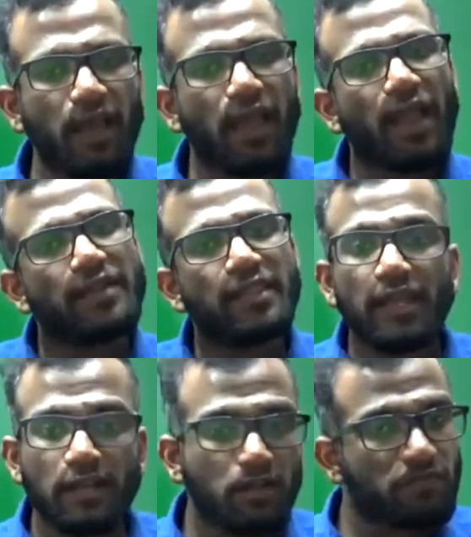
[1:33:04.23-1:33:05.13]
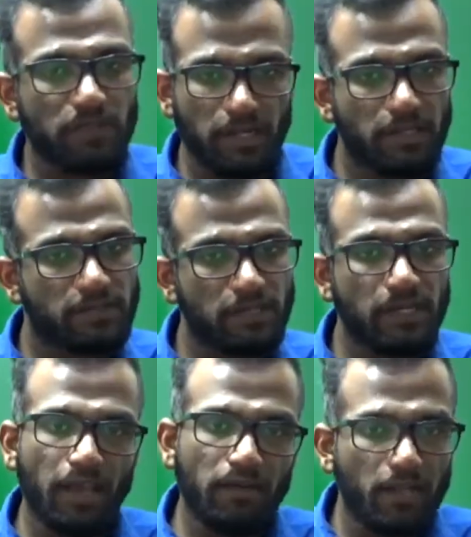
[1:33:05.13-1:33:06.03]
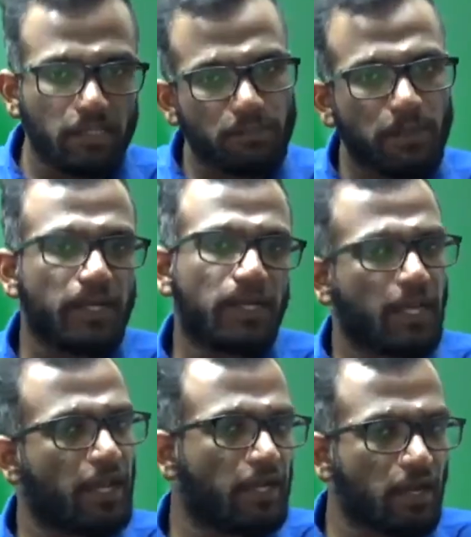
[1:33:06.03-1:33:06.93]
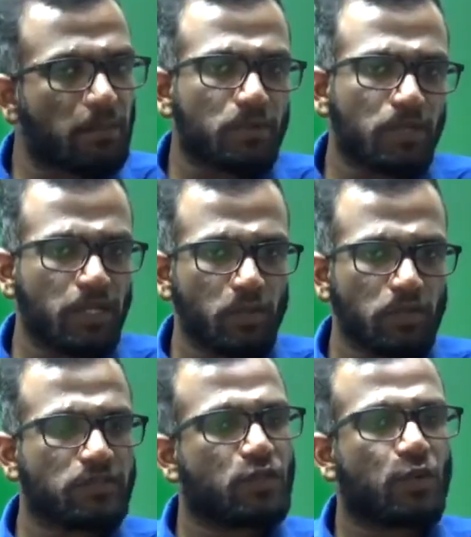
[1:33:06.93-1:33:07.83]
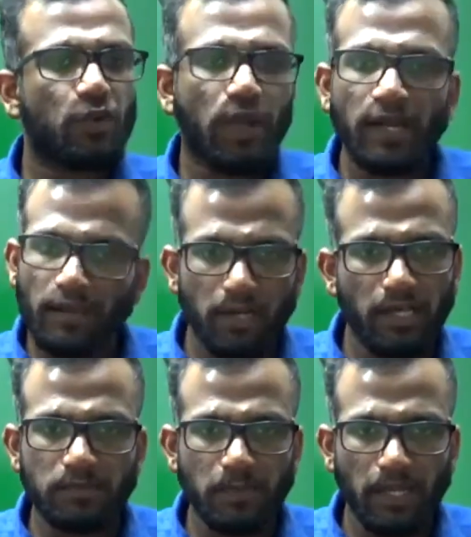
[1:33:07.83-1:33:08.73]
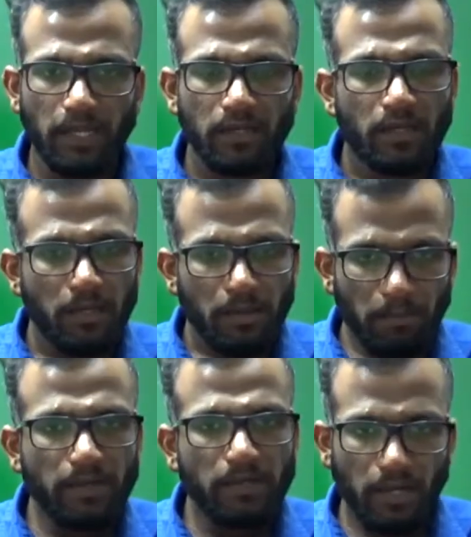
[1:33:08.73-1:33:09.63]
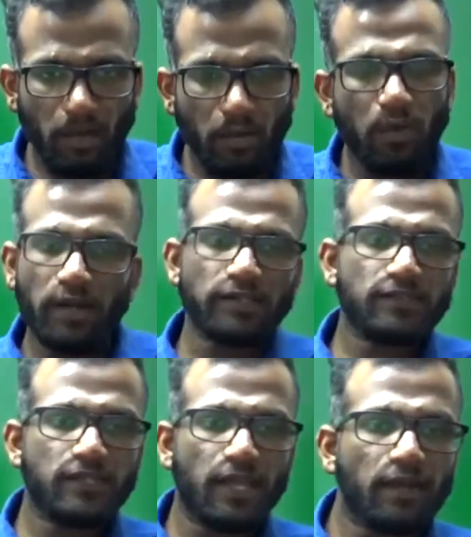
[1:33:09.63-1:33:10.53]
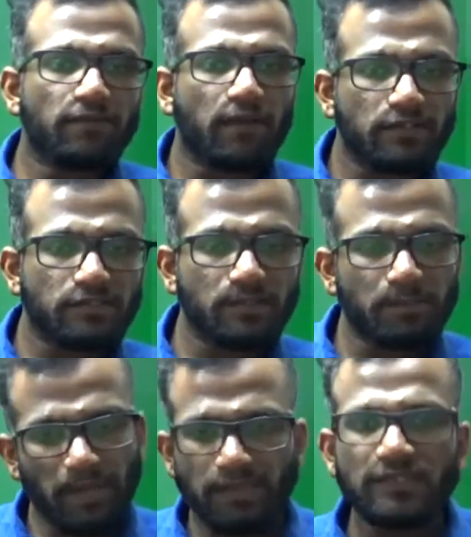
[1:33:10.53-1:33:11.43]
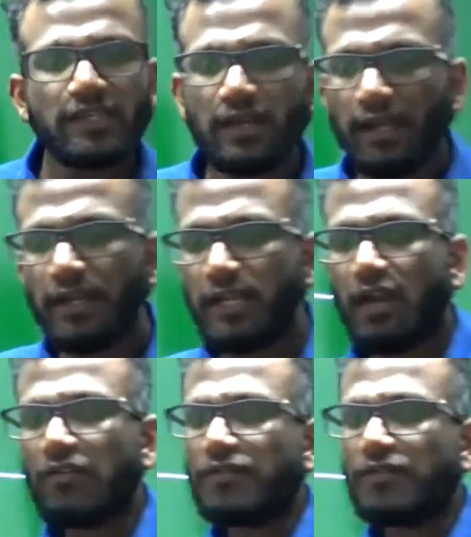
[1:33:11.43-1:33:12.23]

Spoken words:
at the end of the lesson. I will explain again, come to the Newton's law and I will explain. But now understand what is the basic idea of